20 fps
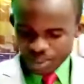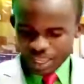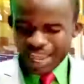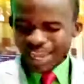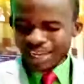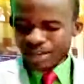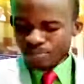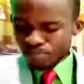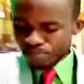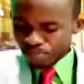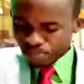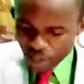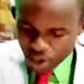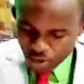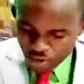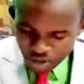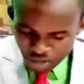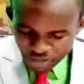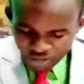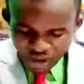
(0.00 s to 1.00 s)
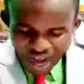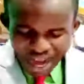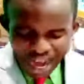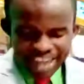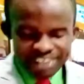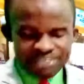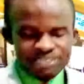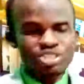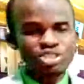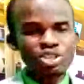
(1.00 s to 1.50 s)
and
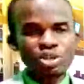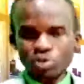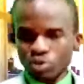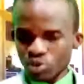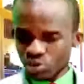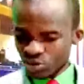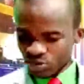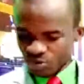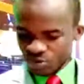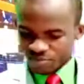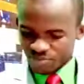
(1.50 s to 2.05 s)
purified you.